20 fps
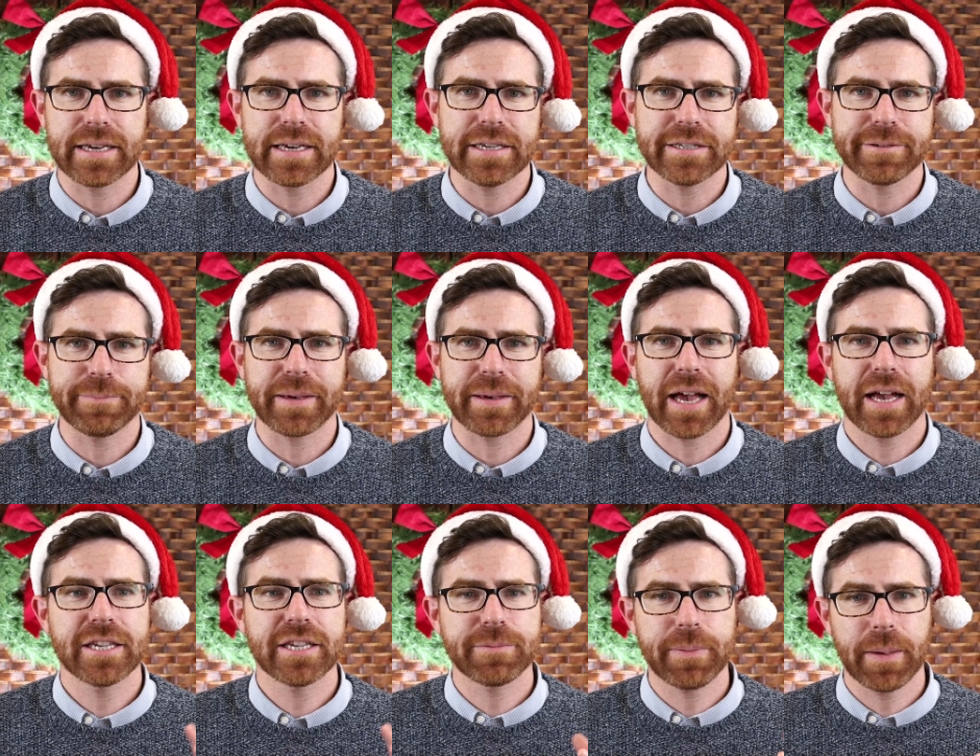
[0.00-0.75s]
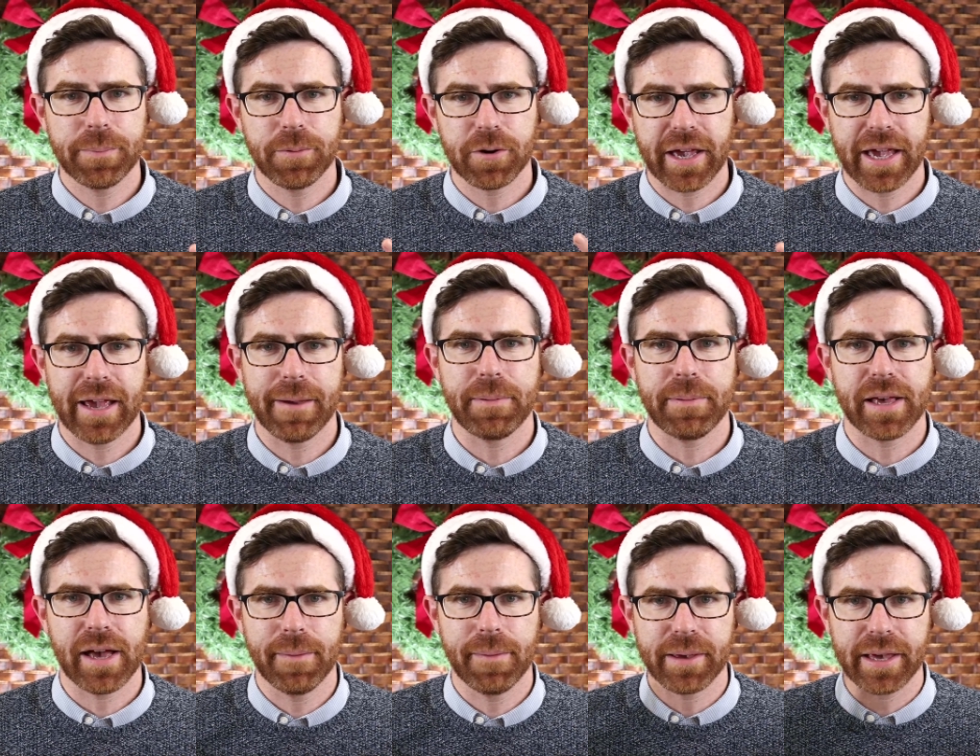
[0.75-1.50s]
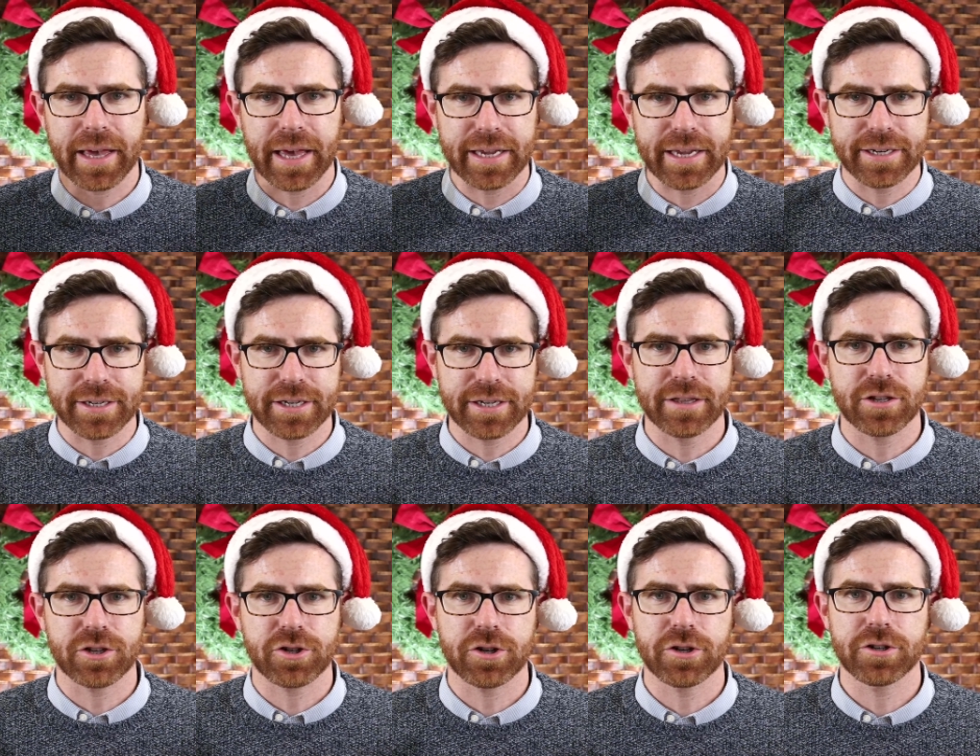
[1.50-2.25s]
is because people can't be coming into
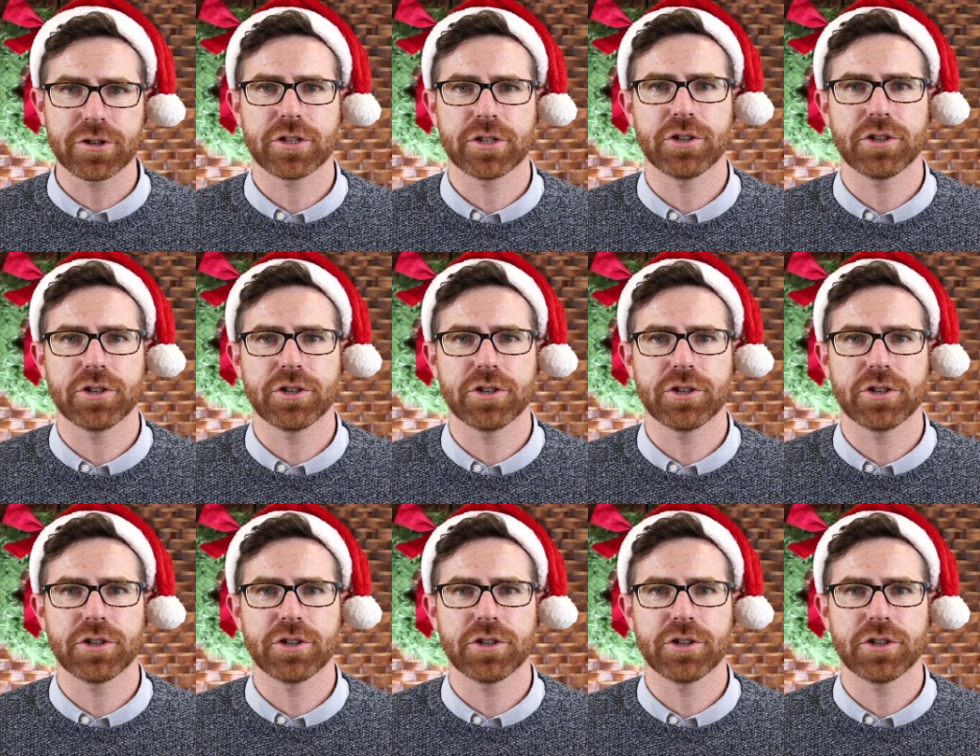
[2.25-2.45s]
the church